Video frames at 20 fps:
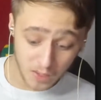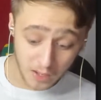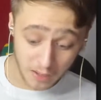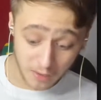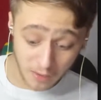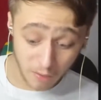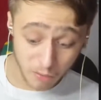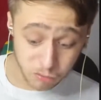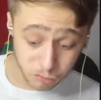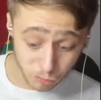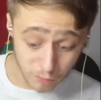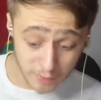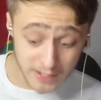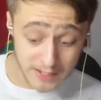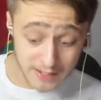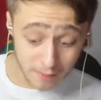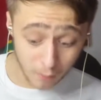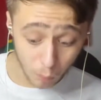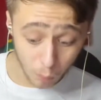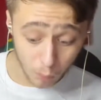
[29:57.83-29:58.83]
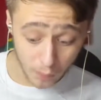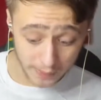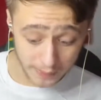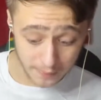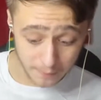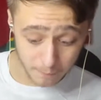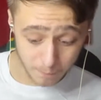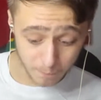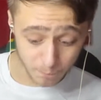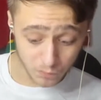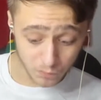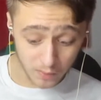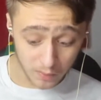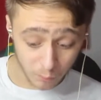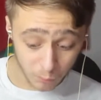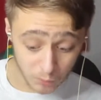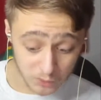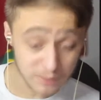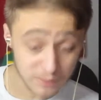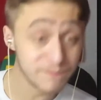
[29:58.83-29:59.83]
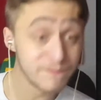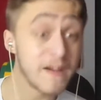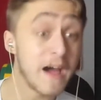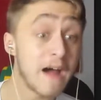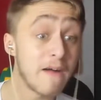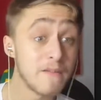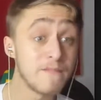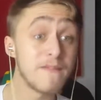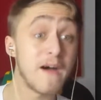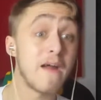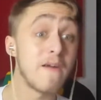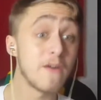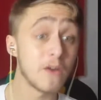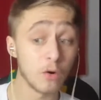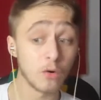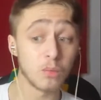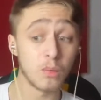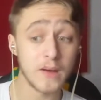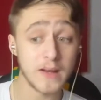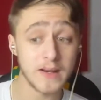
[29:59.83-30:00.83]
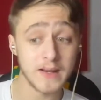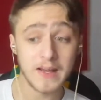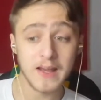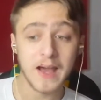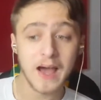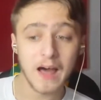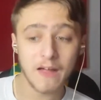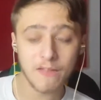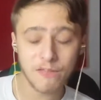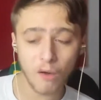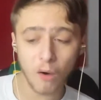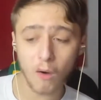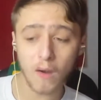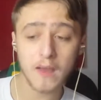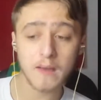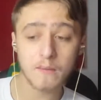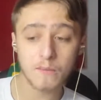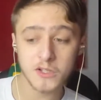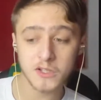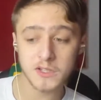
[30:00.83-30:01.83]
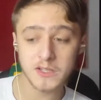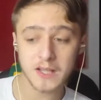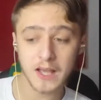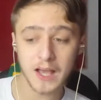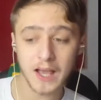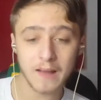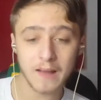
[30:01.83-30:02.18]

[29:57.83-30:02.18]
And a 3-0 win was a very, very good win. I thought it was